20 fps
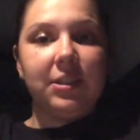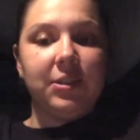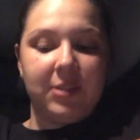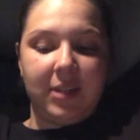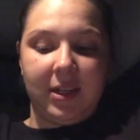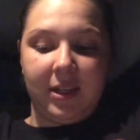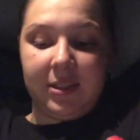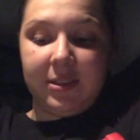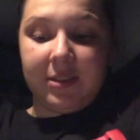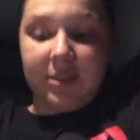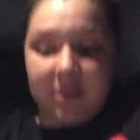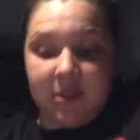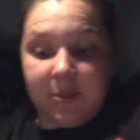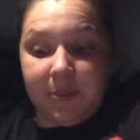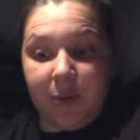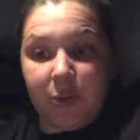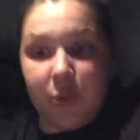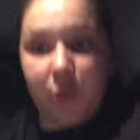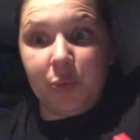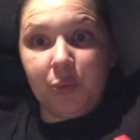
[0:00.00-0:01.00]
to use that because it
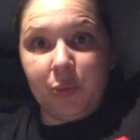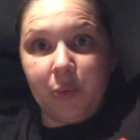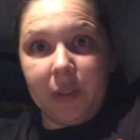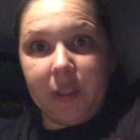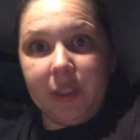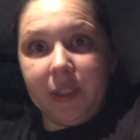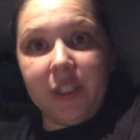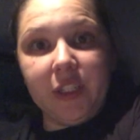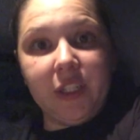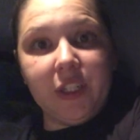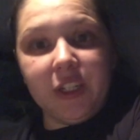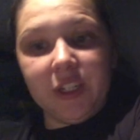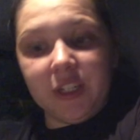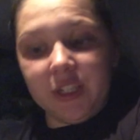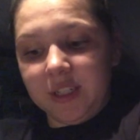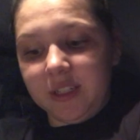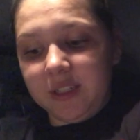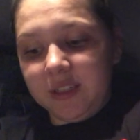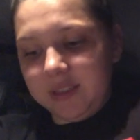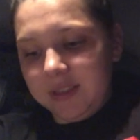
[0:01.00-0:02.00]
smells really
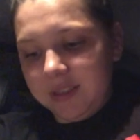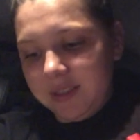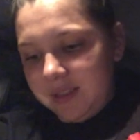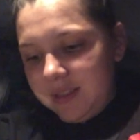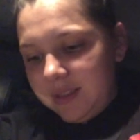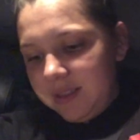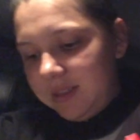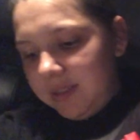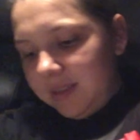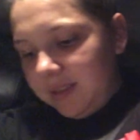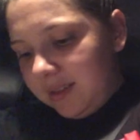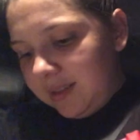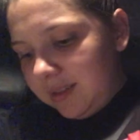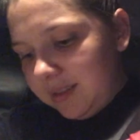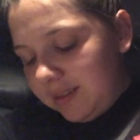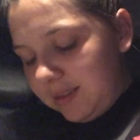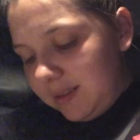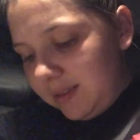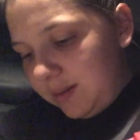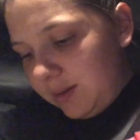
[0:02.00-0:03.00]
good.
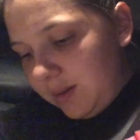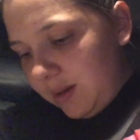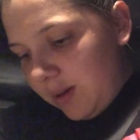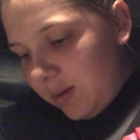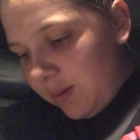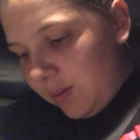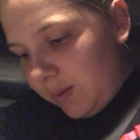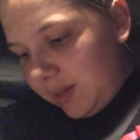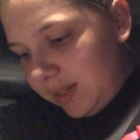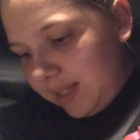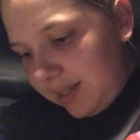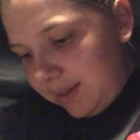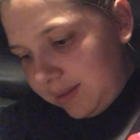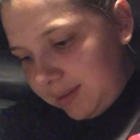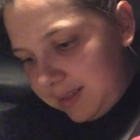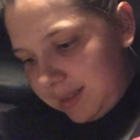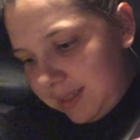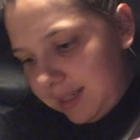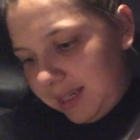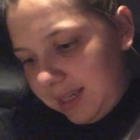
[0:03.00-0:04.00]
What
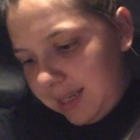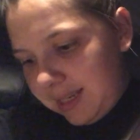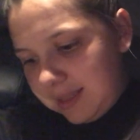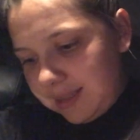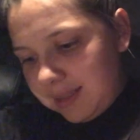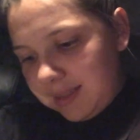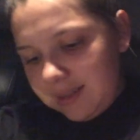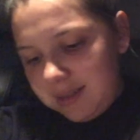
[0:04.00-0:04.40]
else did I get?